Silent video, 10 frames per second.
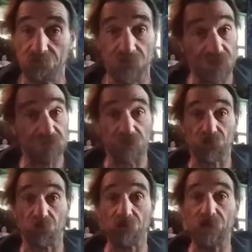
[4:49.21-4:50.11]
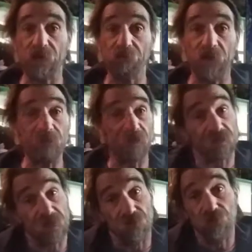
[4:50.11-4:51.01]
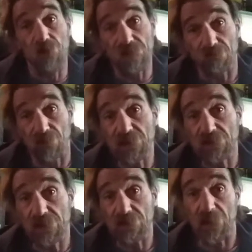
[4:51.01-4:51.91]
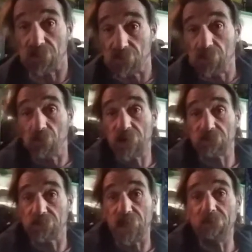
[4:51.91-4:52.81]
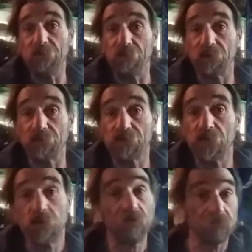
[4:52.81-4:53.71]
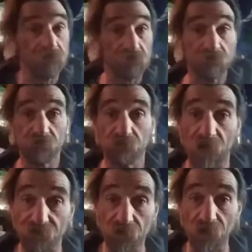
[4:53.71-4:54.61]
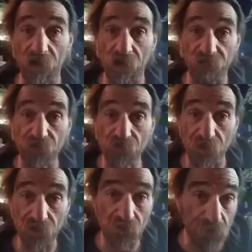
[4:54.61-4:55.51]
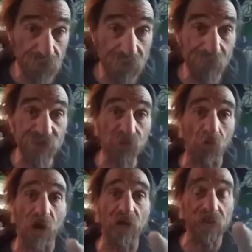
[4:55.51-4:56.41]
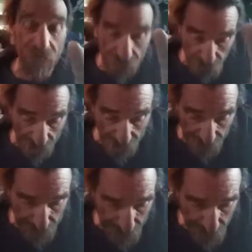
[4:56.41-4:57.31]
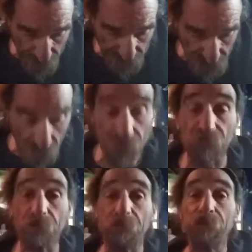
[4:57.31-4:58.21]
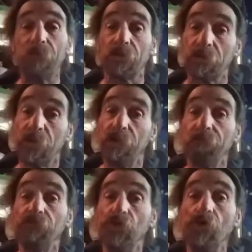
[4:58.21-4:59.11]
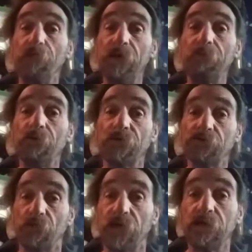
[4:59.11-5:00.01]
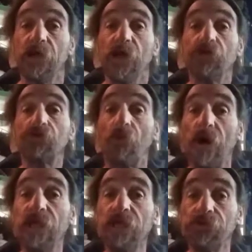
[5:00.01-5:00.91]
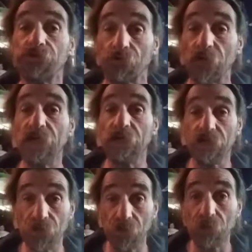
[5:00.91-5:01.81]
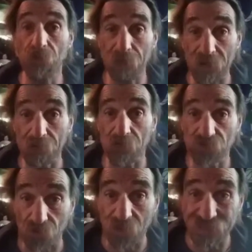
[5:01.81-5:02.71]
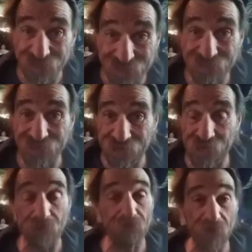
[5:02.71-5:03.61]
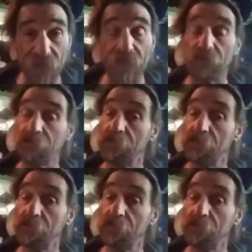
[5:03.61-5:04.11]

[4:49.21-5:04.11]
is it the Twitter campaign? Because I do go at the president. I do go at the cabinet members. Have you joined the Twitter campaign? 20, how many people was it? 23 people, new people this week. 23 new people joined in the campaign